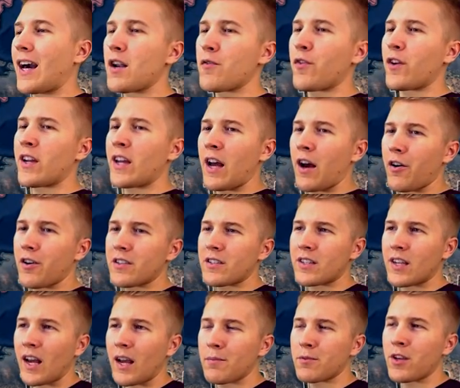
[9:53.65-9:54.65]
Kind of funny how
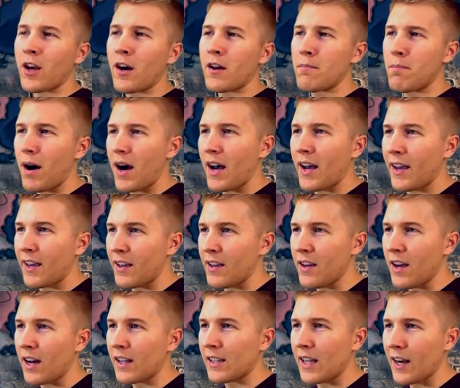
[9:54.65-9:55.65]
as time's gone
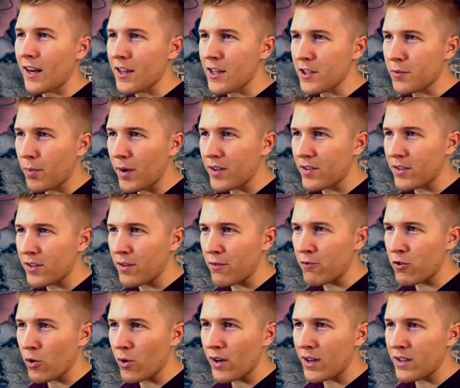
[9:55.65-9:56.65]
by, a lot of these places
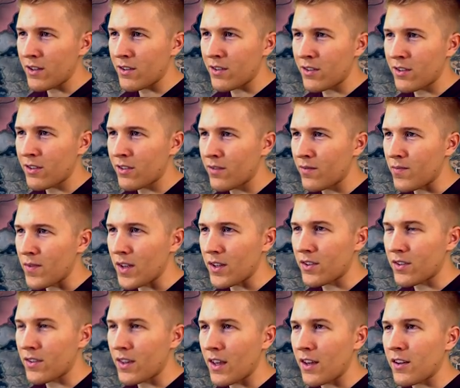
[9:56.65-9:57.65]
have joined
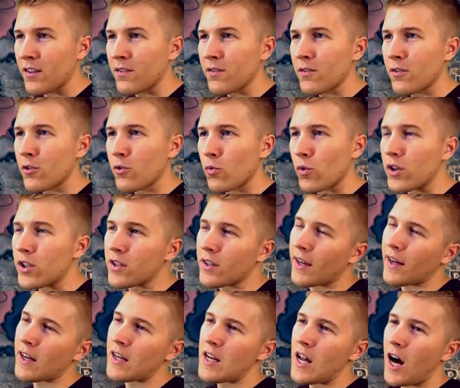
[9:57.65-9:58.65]
this thing which is
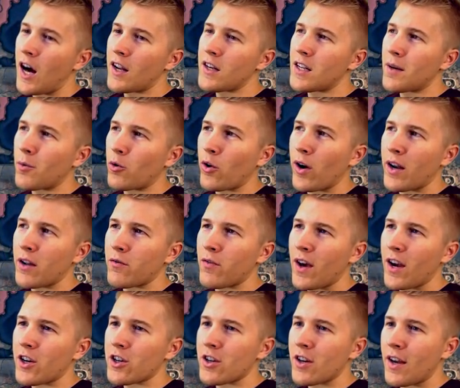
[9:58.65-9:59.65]
like a non-democratic
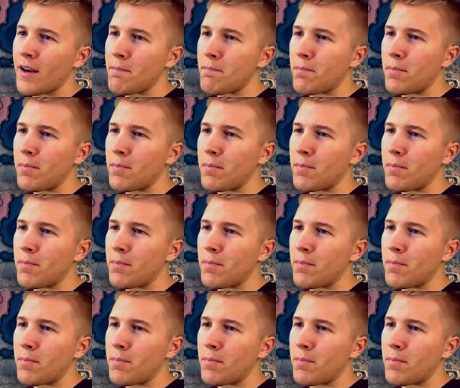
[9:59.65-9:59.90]
faction, I